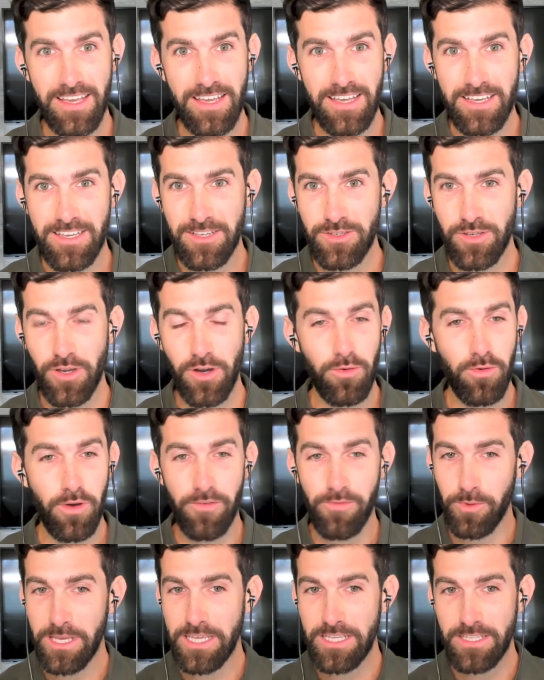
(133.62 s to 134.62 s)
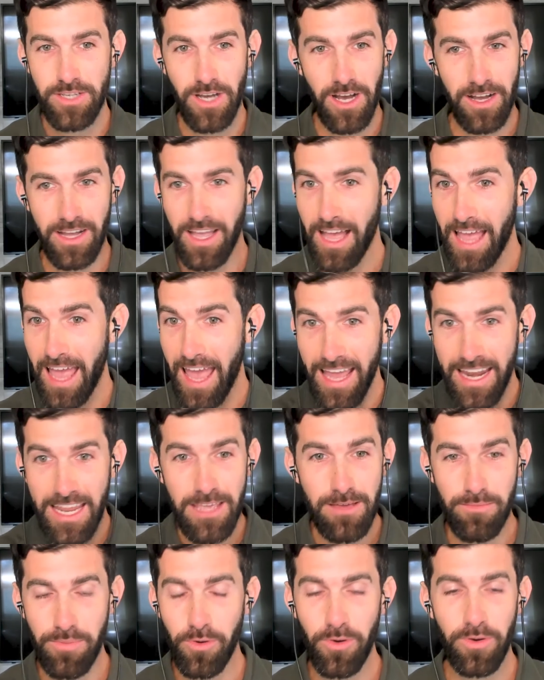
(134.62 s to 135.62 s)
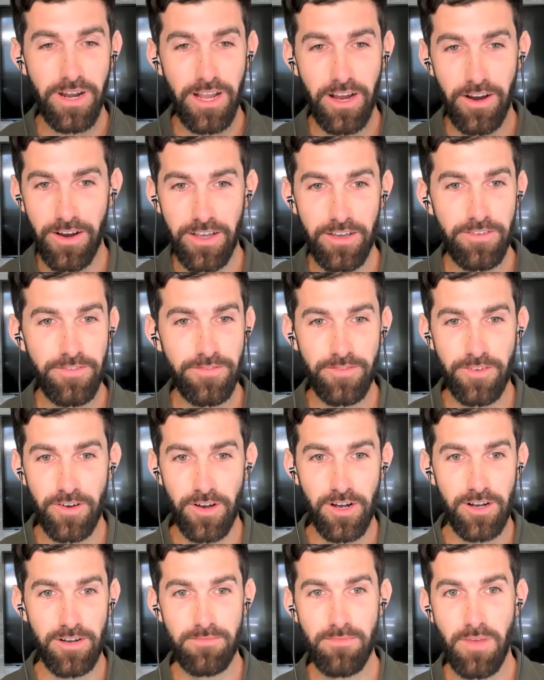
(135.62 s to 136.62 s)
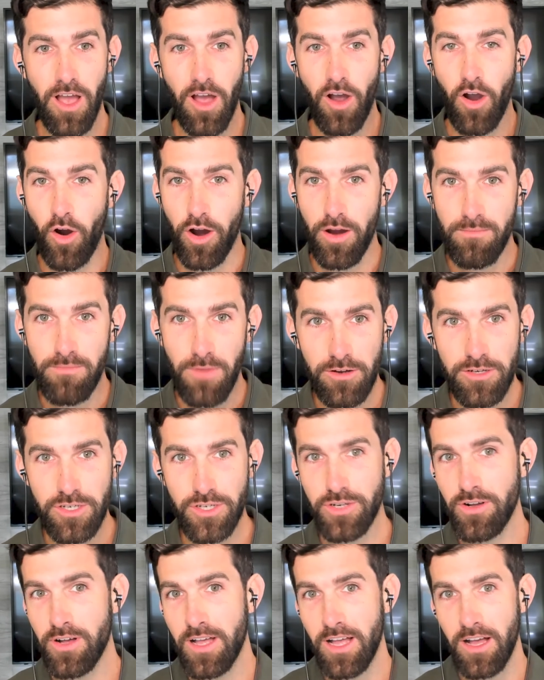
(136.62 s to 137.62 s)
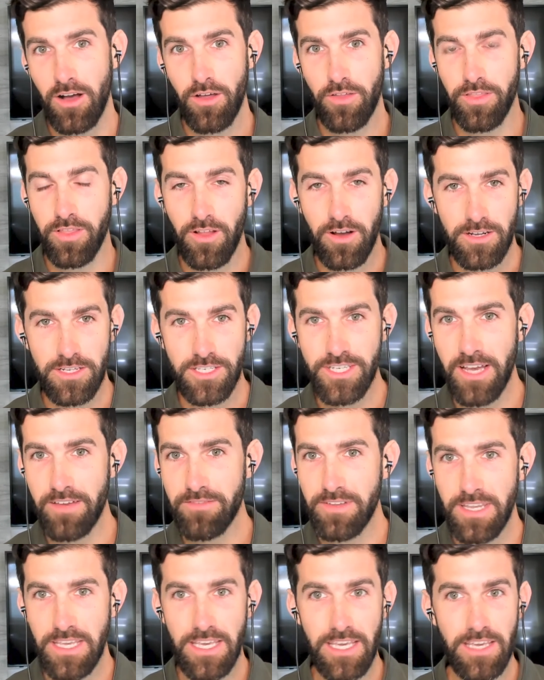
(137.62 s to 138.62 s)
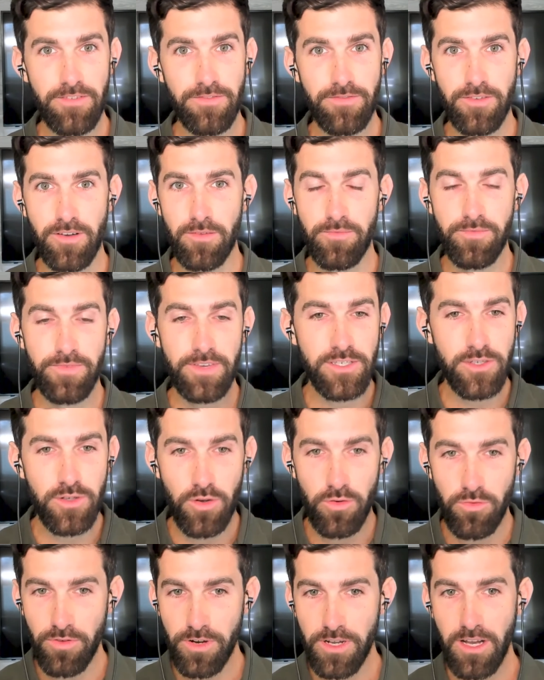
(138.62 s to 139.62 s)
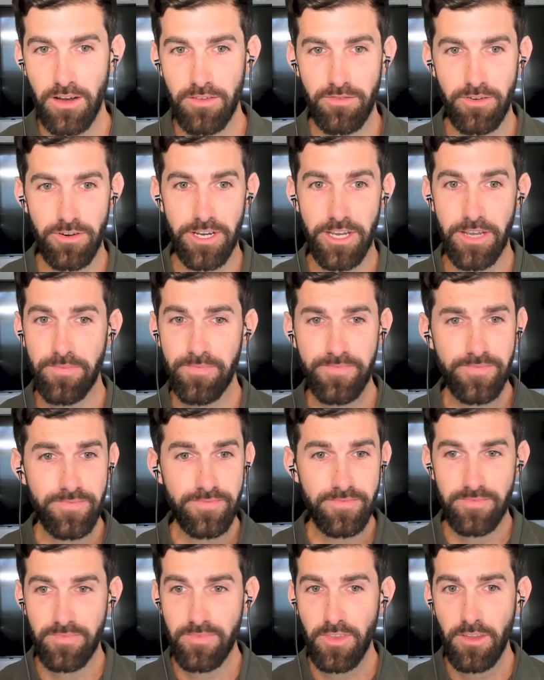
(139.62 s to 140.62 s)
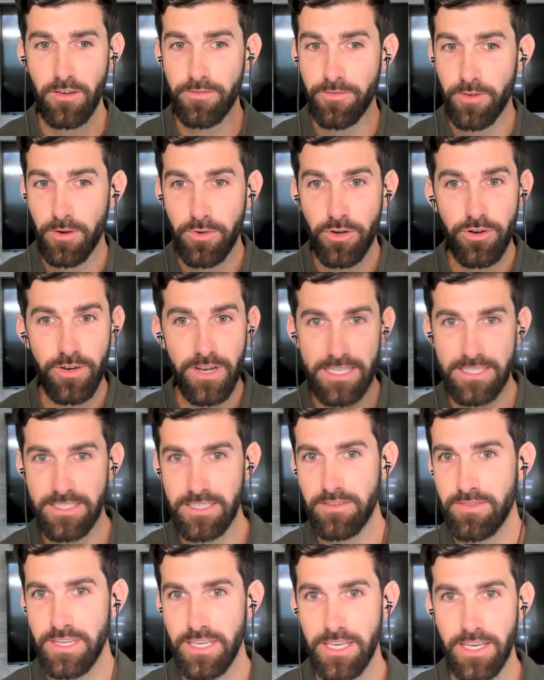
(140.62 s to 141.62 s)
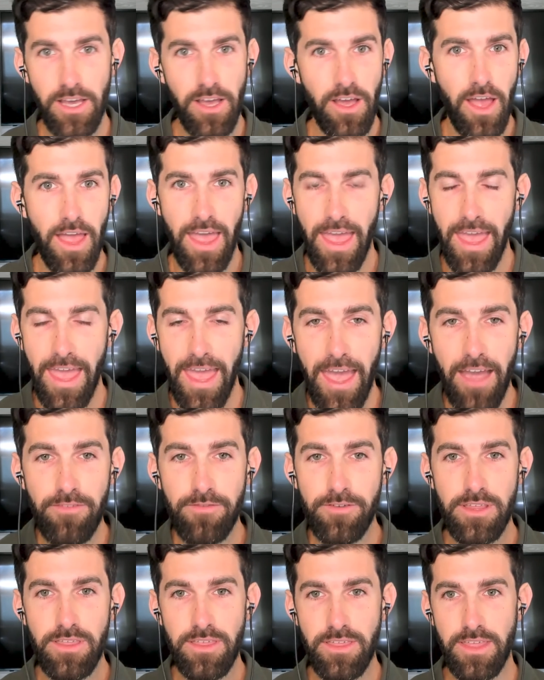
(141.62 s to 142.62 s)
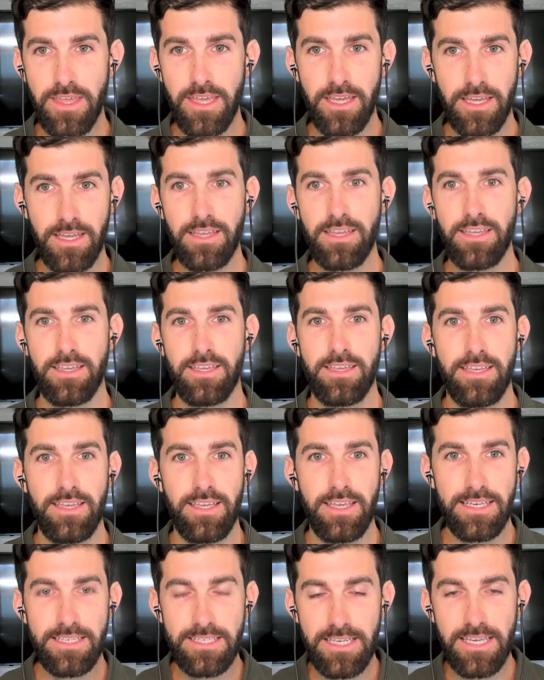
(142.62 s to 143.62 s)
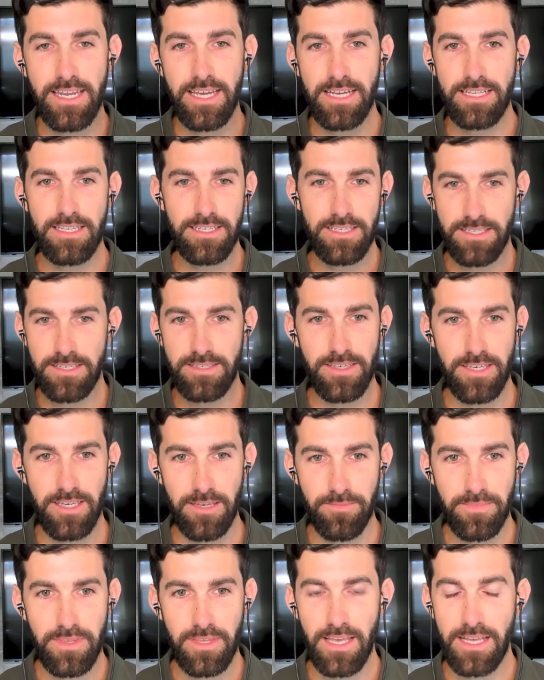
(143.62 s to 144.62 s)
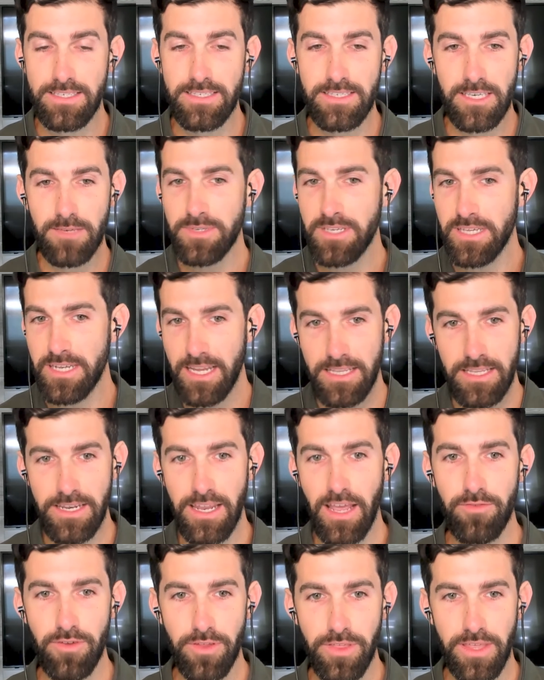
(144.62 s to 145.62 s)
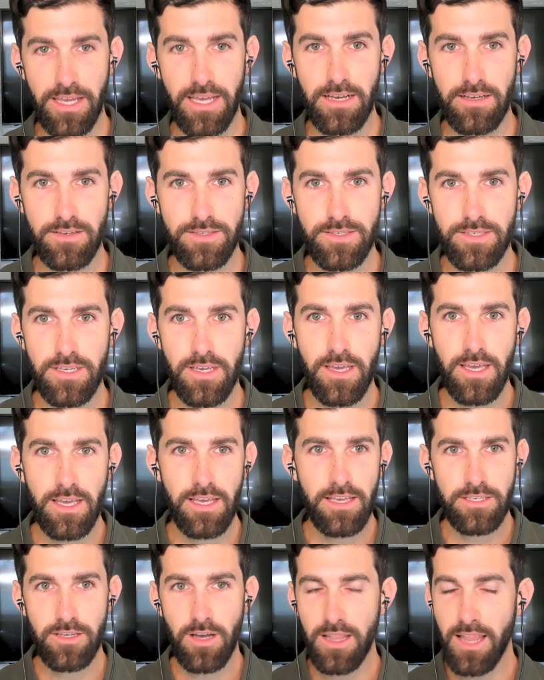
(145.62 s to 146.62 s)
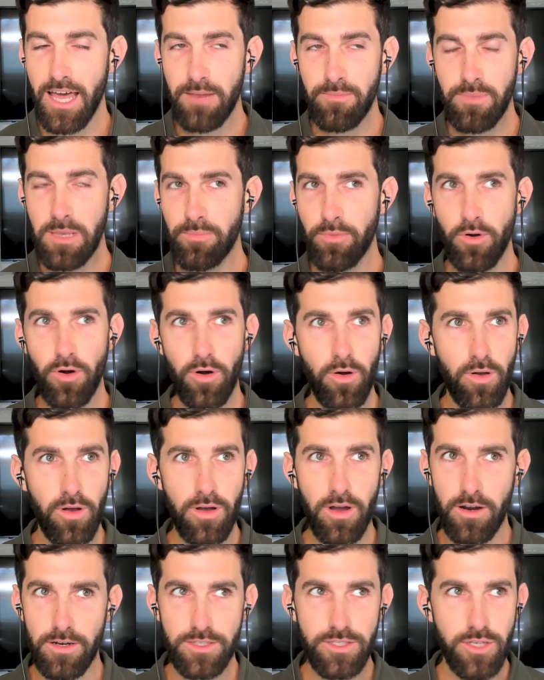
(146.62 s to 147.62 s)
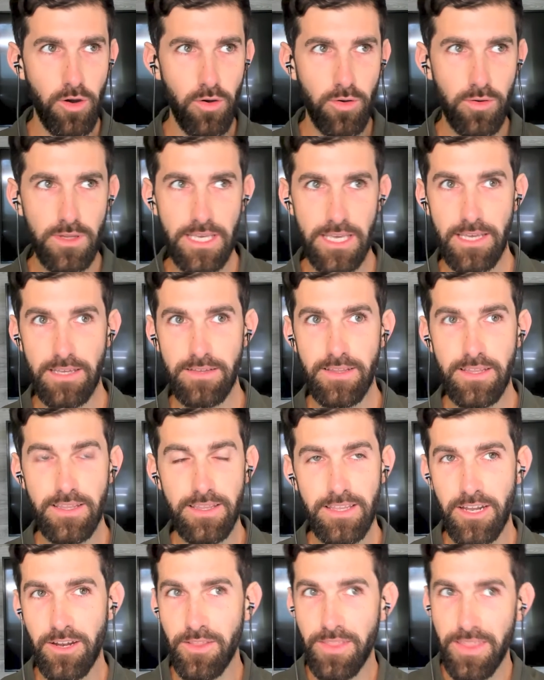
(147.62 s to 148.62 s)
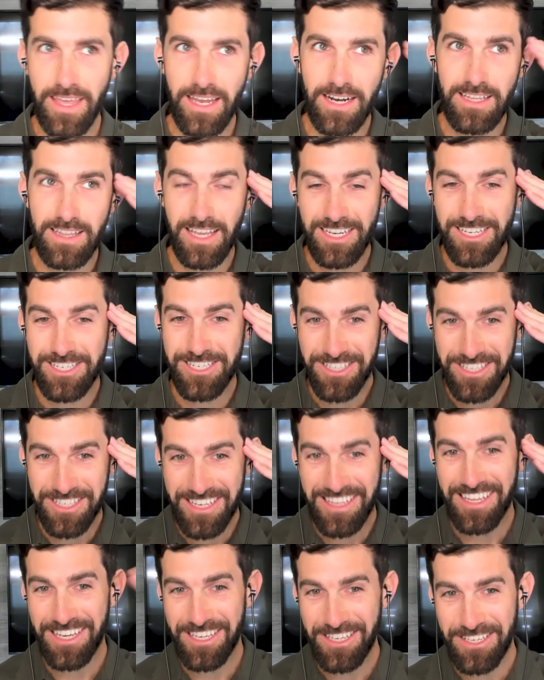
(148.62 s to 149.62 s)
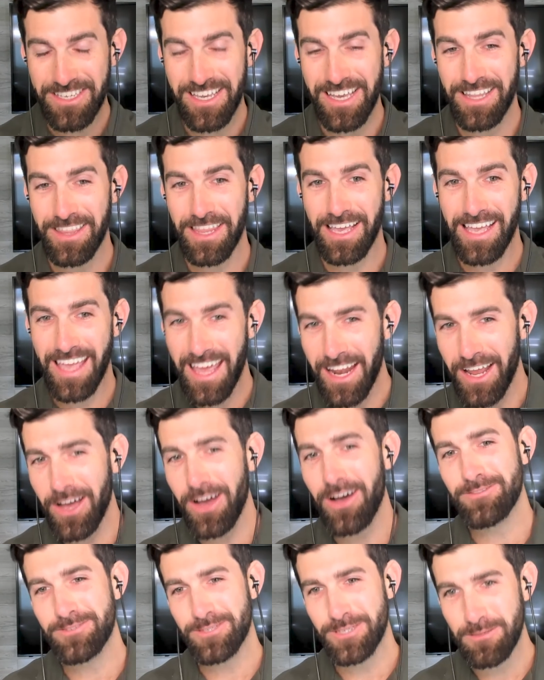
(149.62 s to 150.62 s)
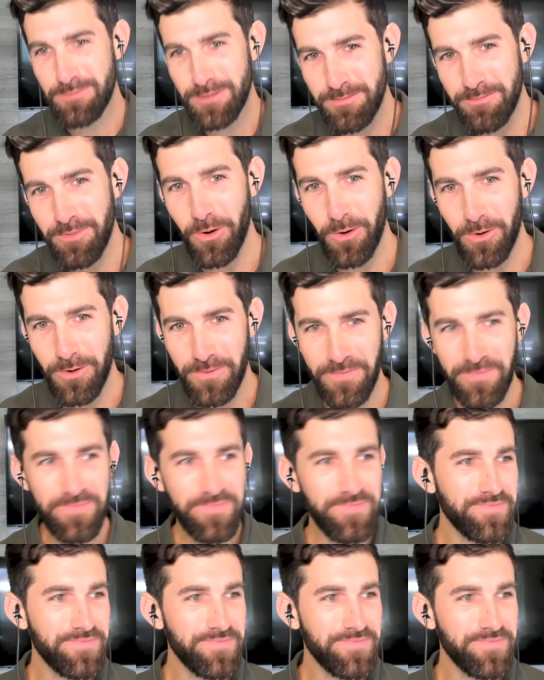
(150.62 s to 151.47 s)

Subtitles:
So if we can talk any important area from our emotional health, longevity, from physical recovery, from creativity, everything is connected to sleep, and sleep's connected to everything else. So a lot of people are totally, intellectually, like you said, they get it. Oh, sleep's important.